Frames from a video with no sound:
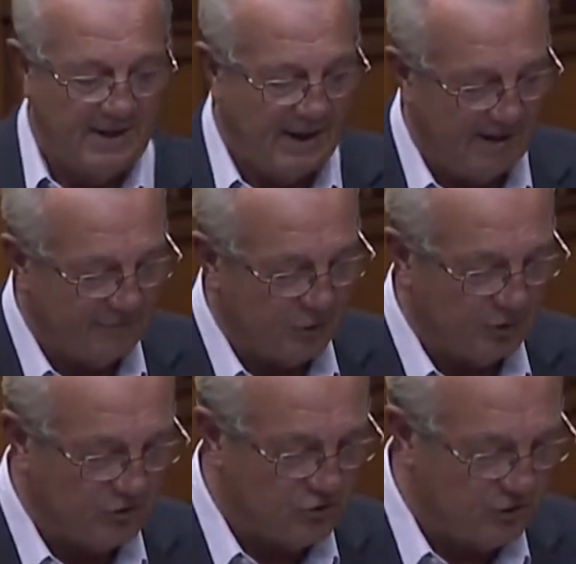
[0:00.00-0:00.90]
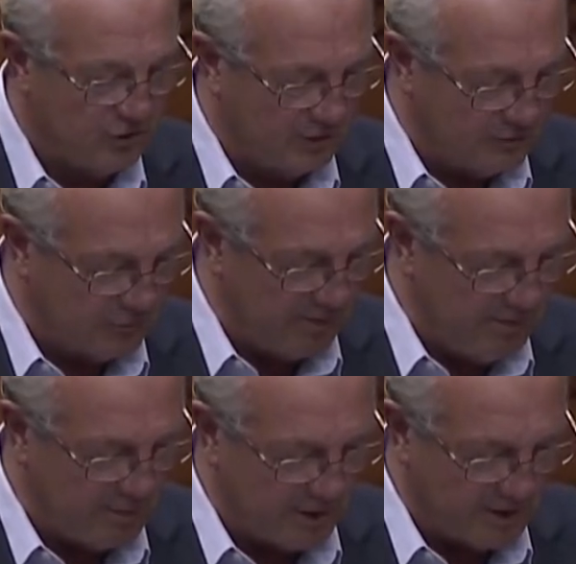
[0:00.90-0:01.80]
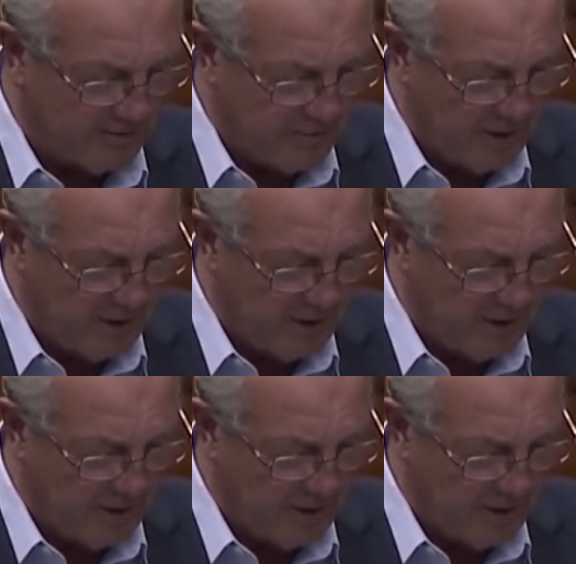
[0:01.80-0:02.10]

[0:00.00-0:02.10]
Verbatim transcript: have such disagreement with.